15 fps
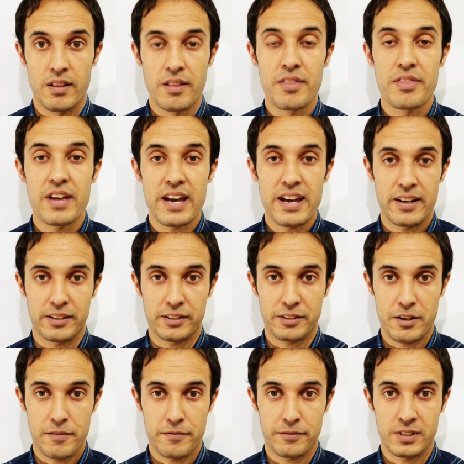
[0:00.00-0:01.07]
The
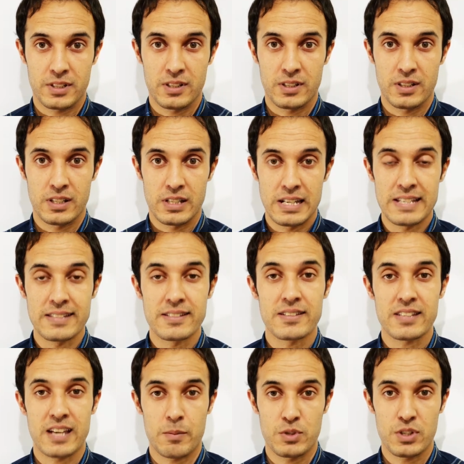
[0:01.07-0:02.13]
aircraft is the
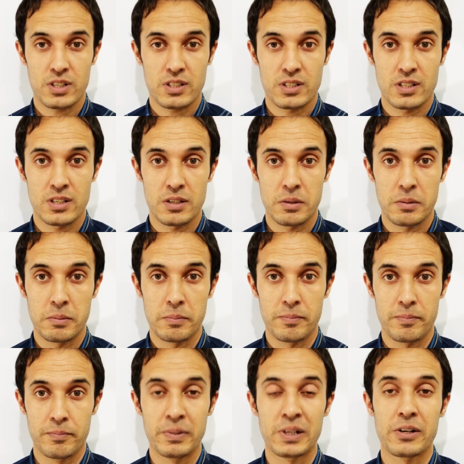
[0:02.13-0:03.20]
subject
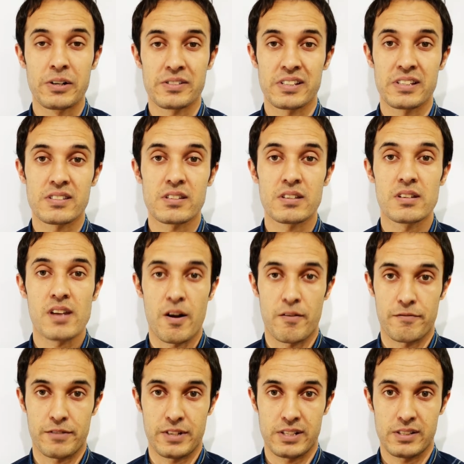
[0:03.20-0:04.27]
because it's a noun
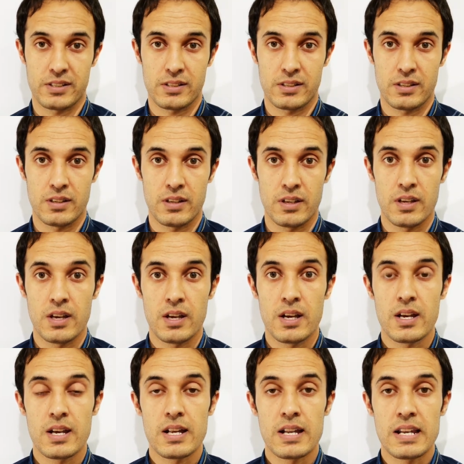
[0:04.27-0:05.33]
phrase.
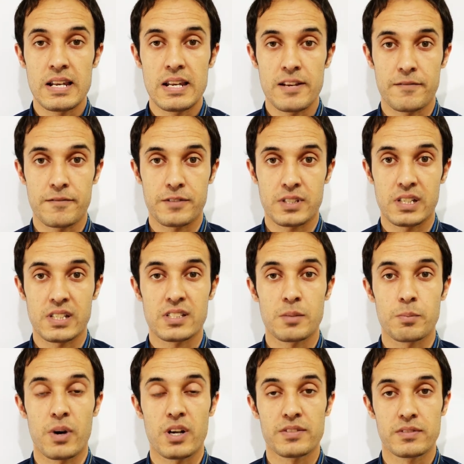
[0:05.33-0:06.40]
Left is the
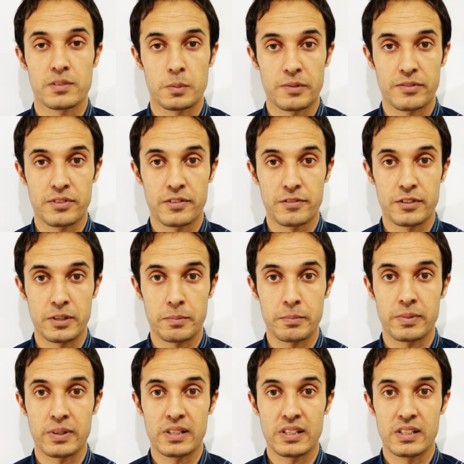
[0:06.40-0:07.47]
past form of the
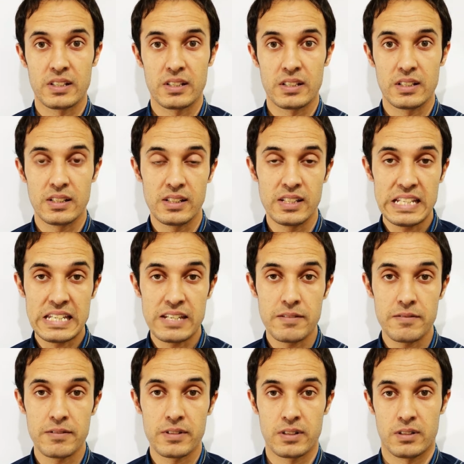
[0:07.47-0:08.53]
verb
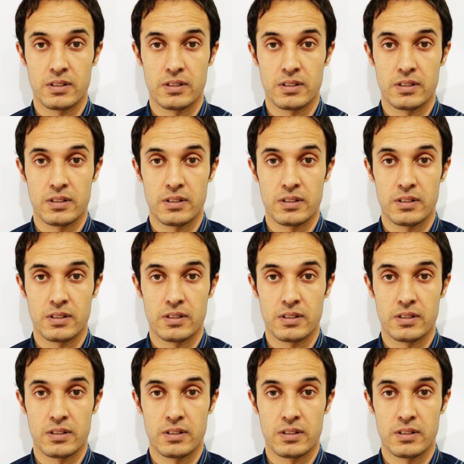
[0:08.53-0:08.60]
leave.